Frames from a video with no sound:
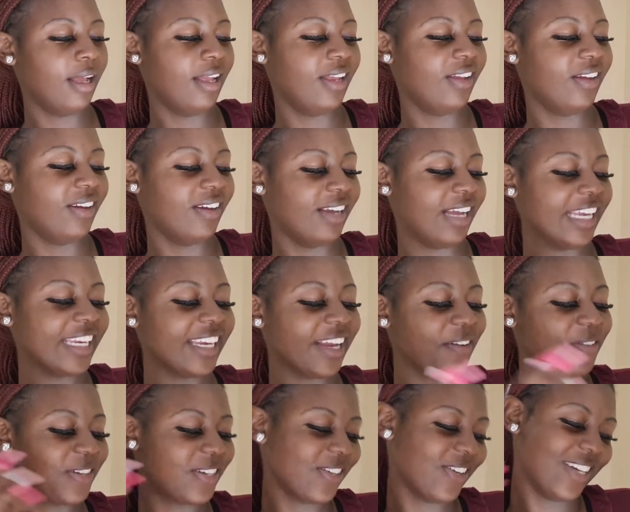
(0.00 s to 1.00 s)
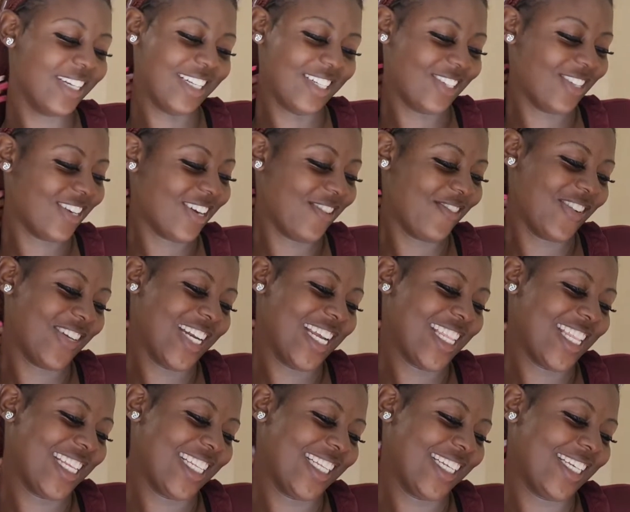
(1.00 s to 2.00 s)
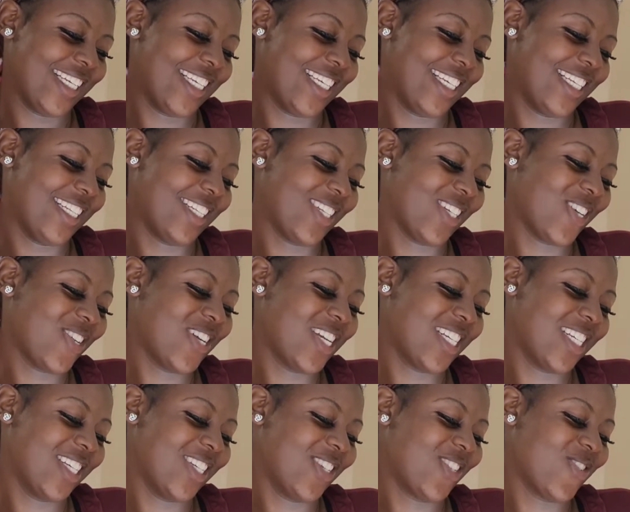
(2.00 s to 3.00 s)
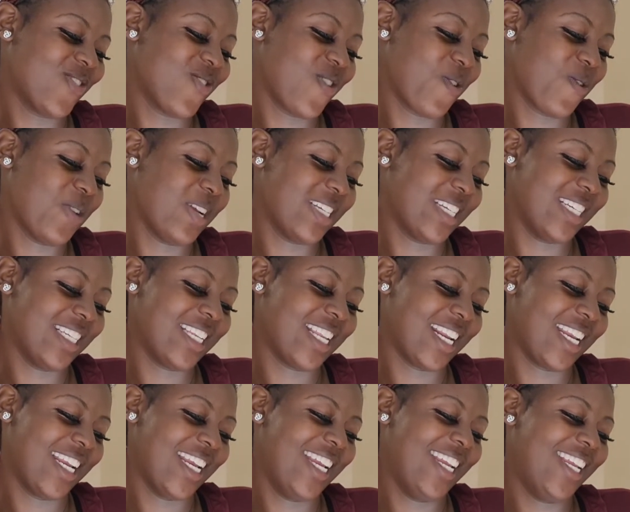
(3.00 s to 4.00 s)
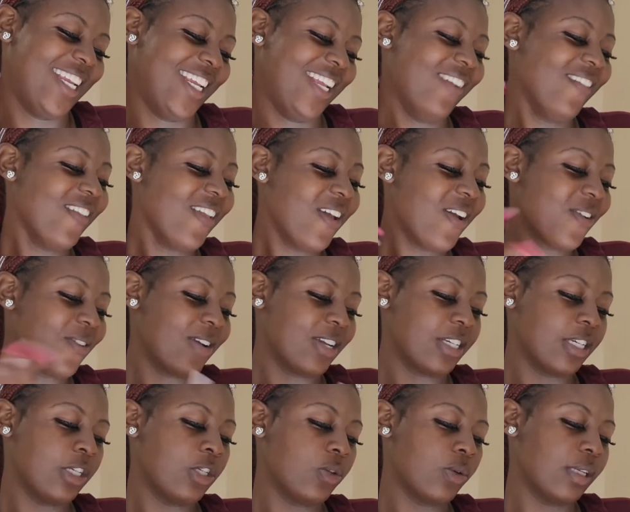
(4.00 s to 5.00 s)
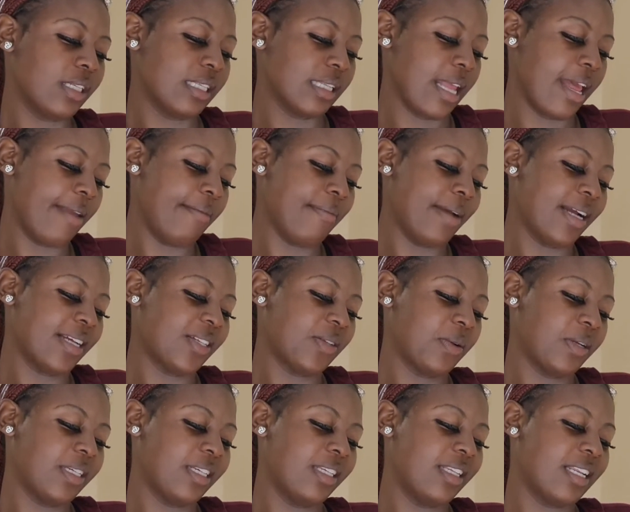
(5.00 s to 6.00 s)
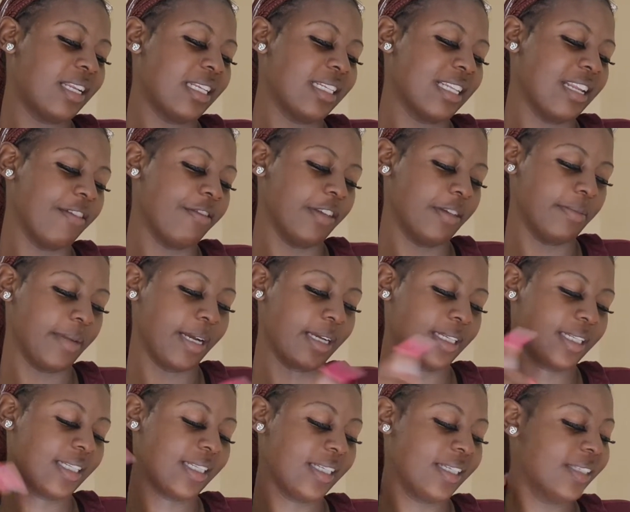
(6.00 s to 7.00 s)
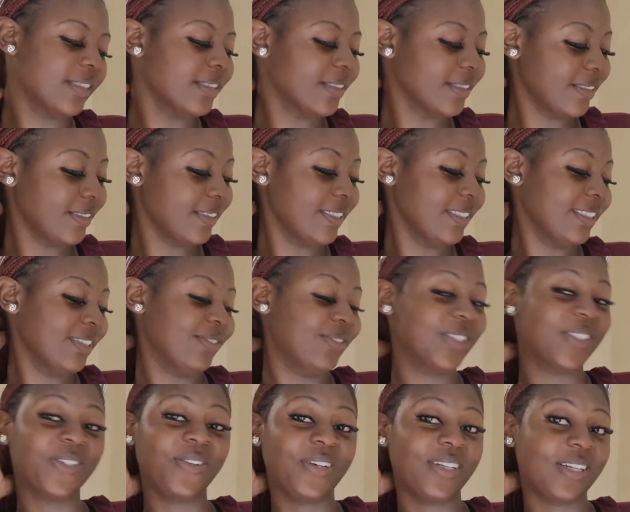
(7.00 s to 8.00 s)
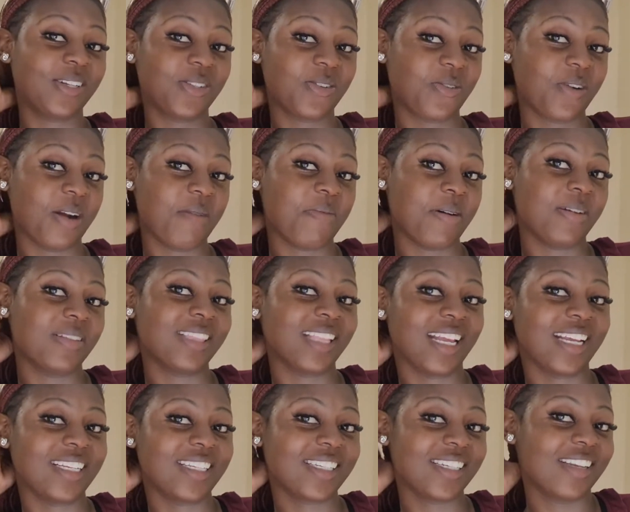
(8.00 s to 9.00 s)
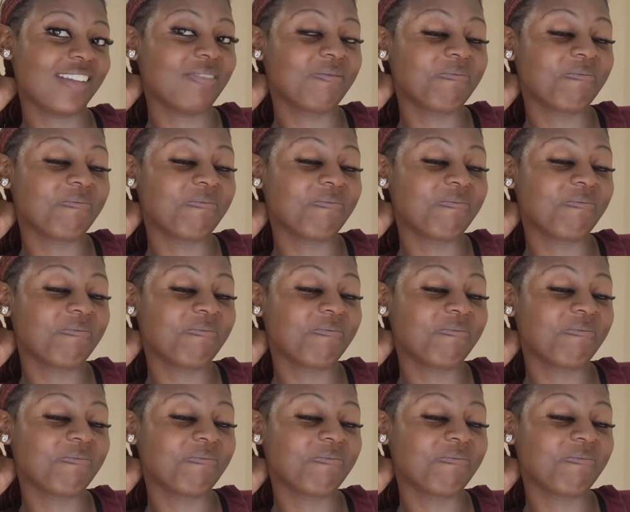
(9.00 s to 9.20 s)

Yeah, I can, we don't want to talk about other sections. Question 2, no, question 3. Question 2 is 9 marks, question 3 is 11 marks. We don't want to talk about that.